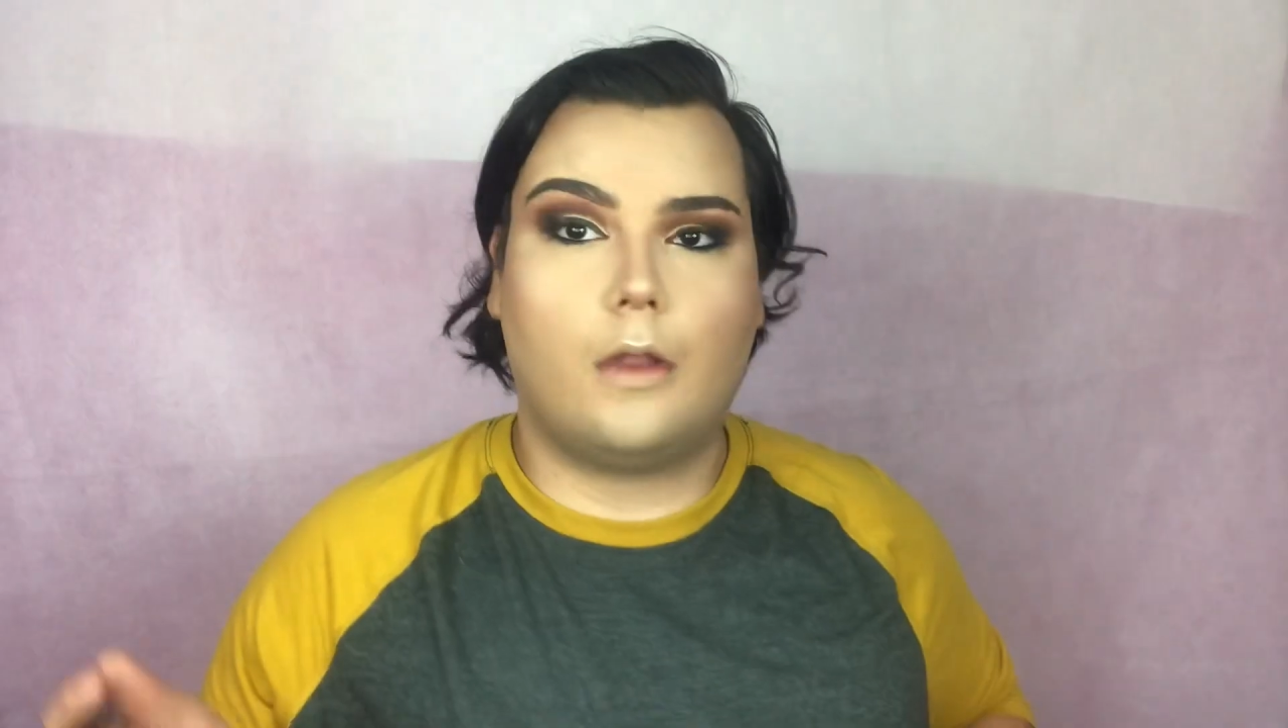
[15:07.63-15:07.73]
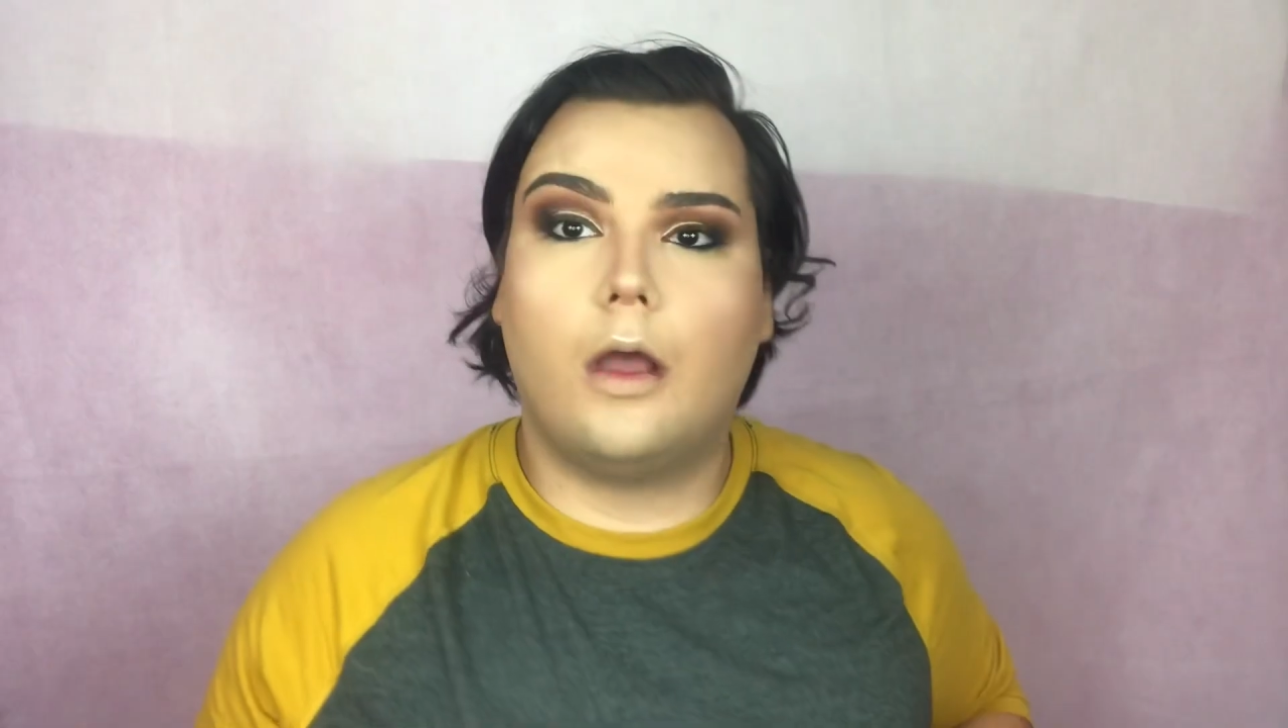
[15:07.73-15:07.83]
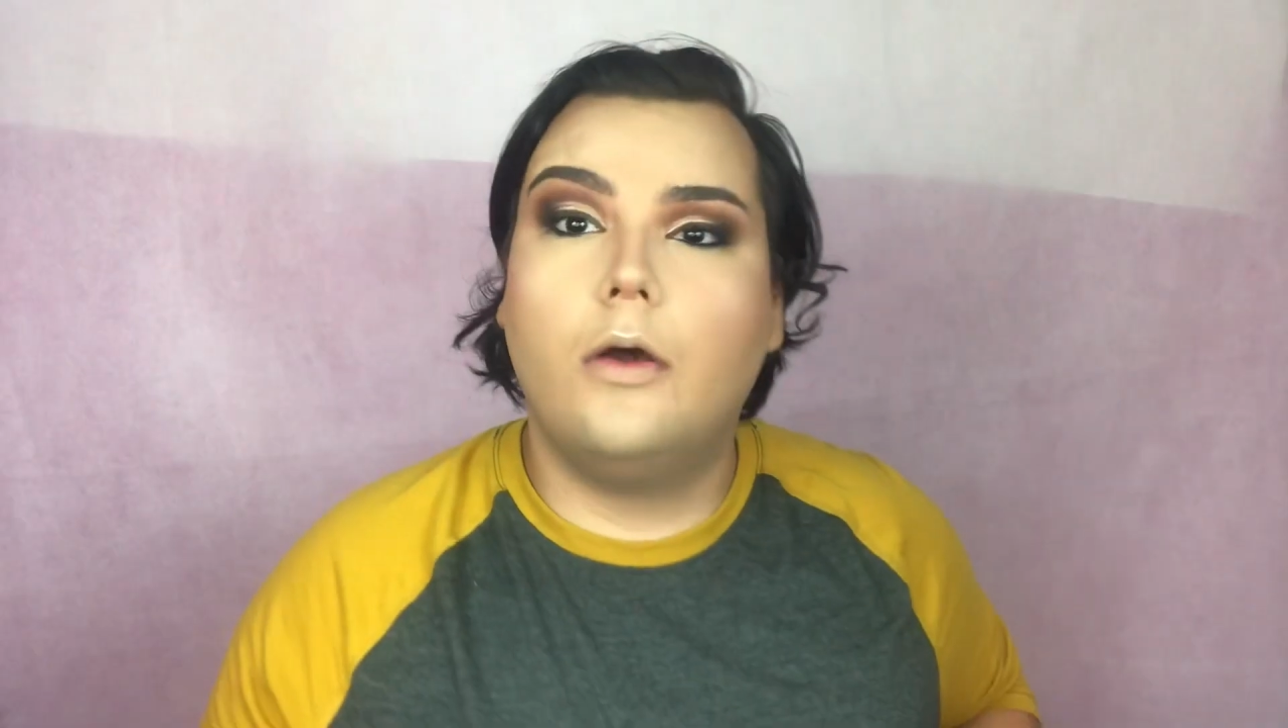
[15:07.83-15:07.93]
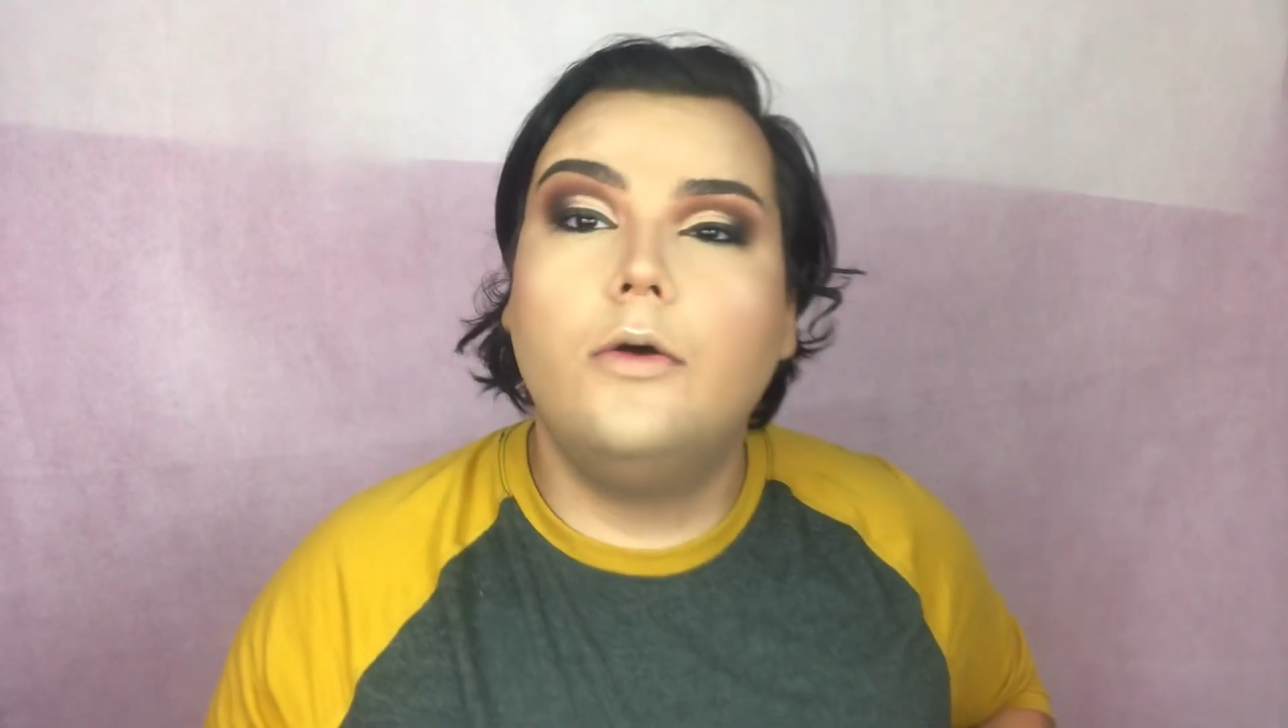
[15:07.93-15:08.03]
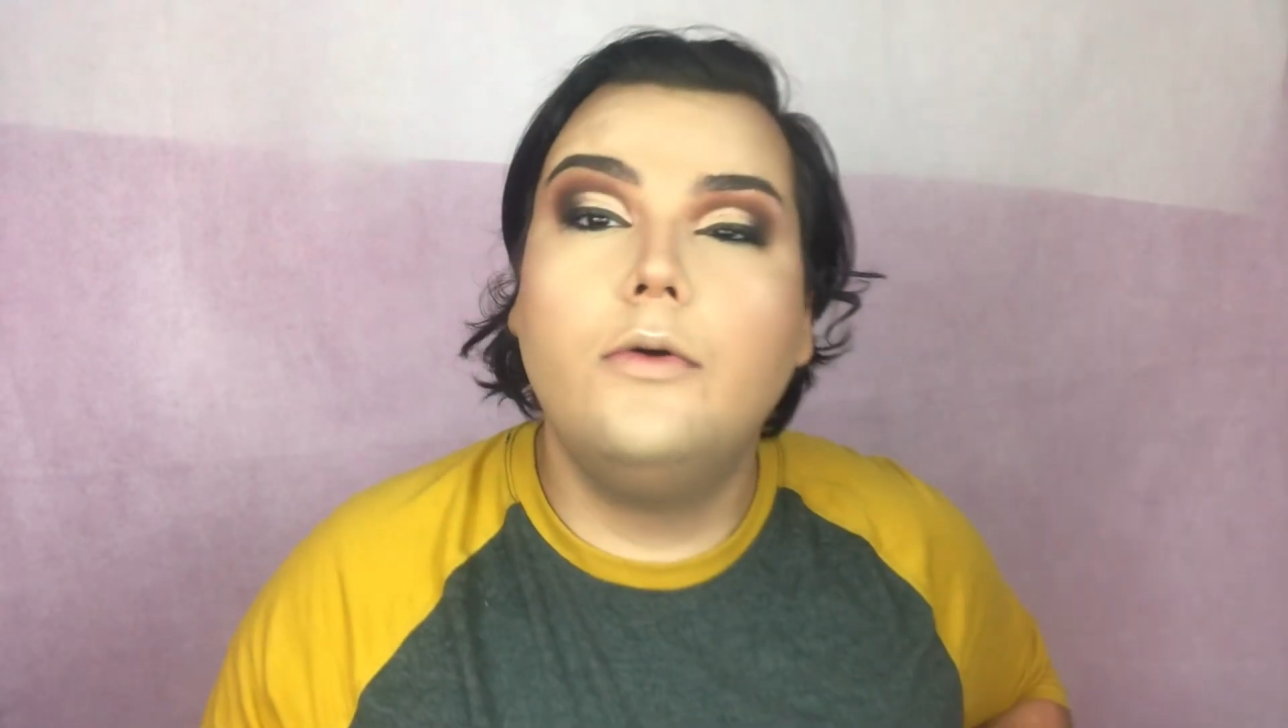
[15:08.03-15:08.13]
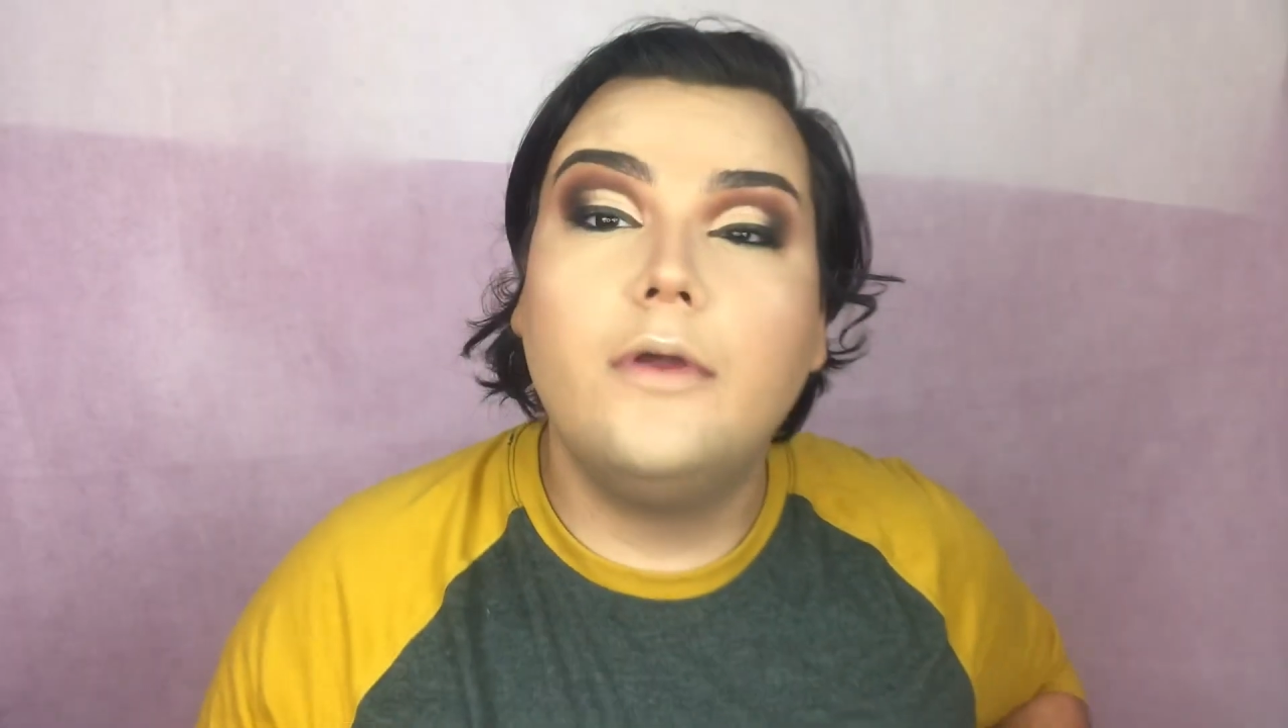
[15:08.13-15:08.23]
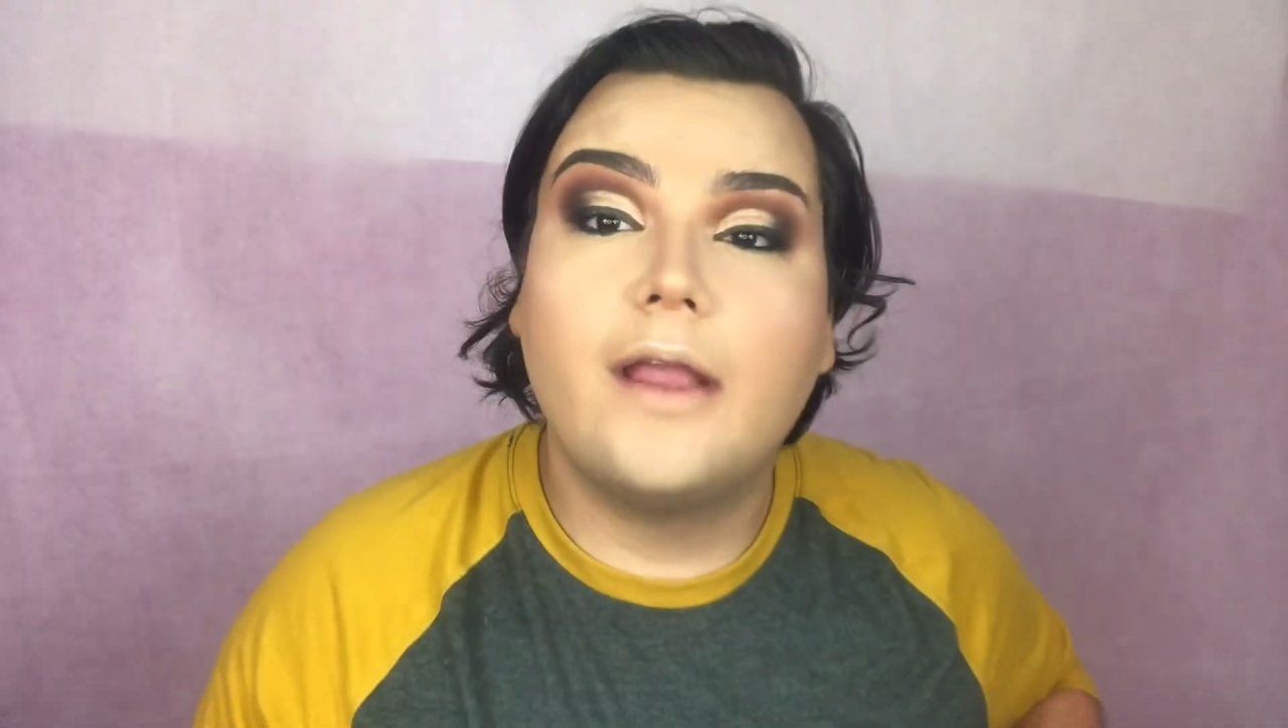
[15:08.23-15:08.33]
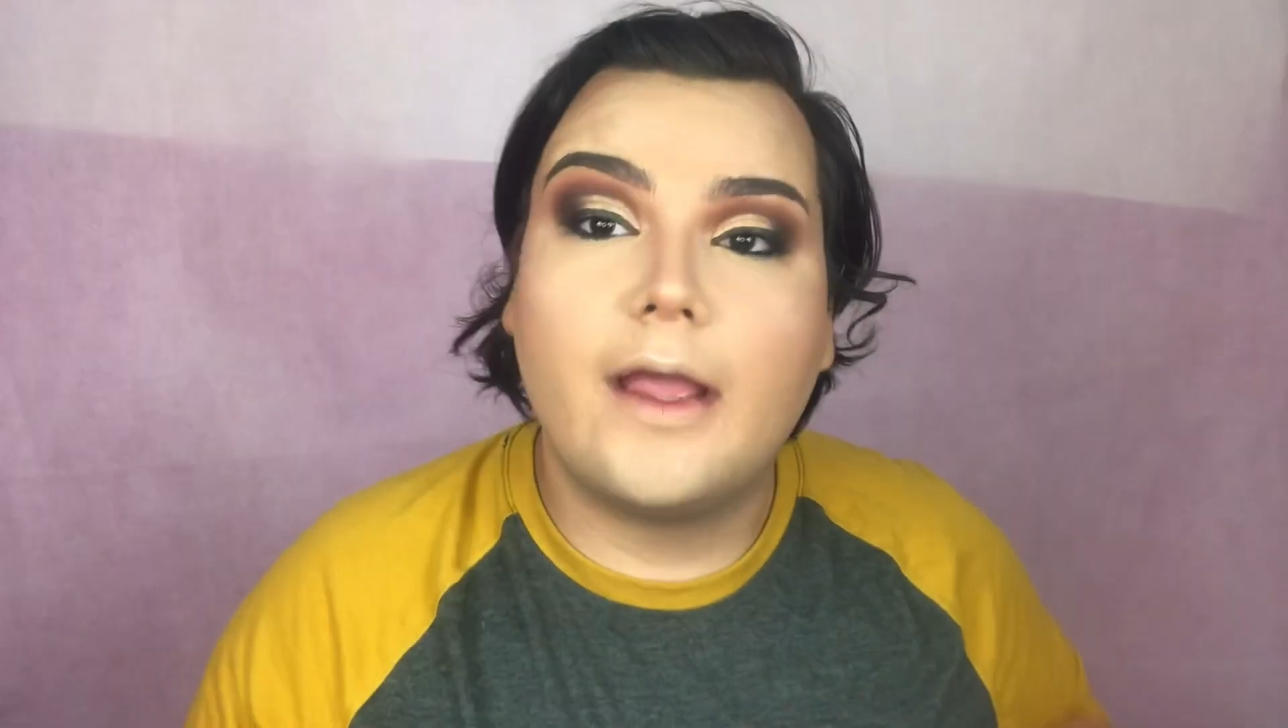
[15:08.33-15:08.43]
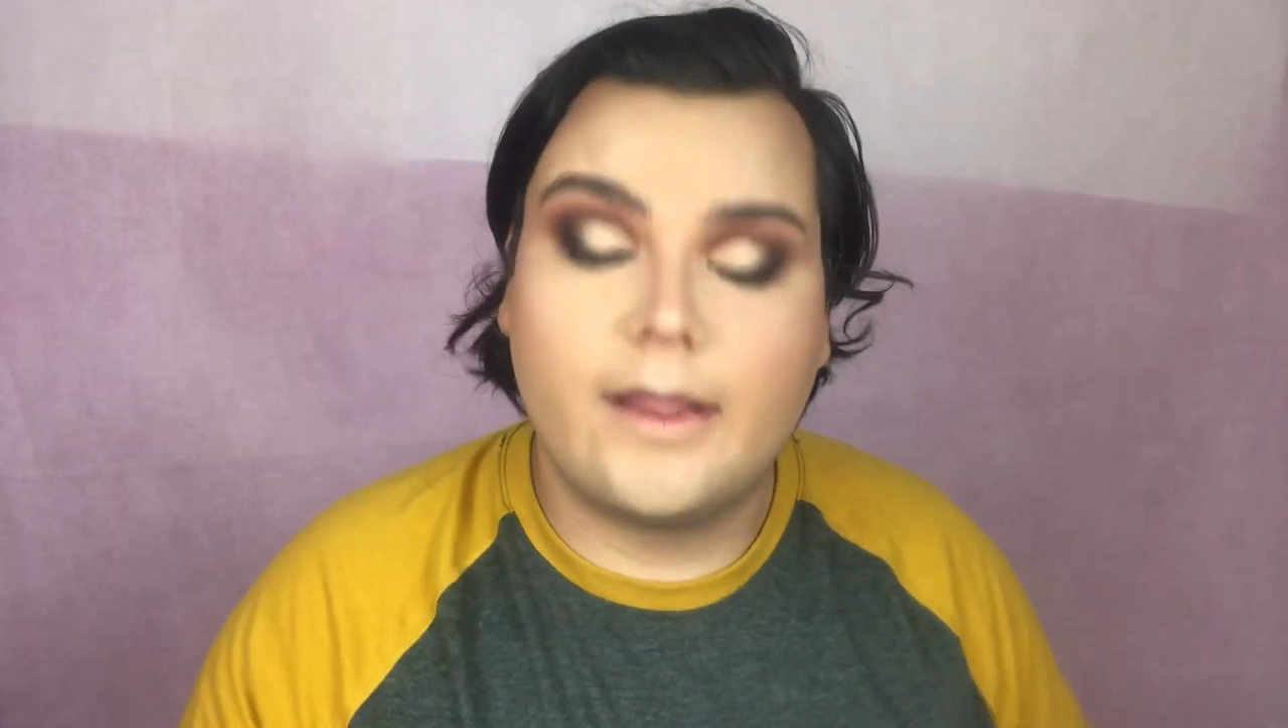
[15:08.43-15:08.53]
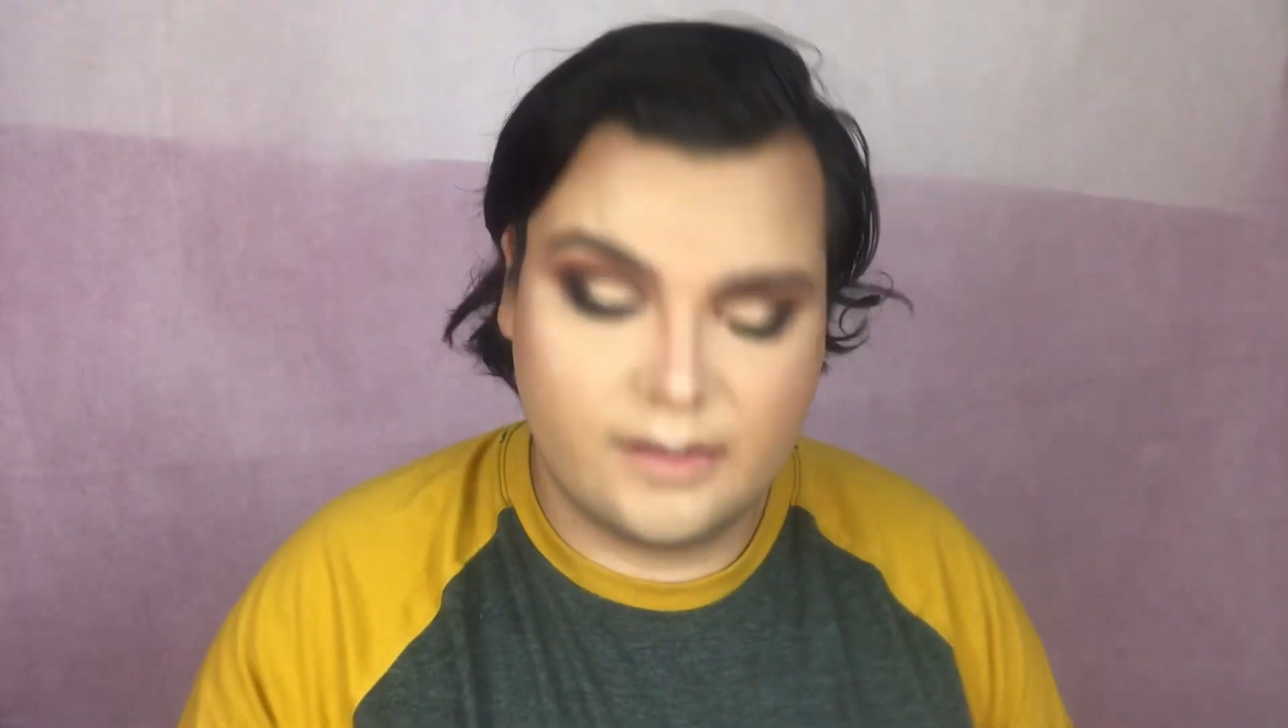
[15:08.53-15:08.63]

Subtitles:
Okay,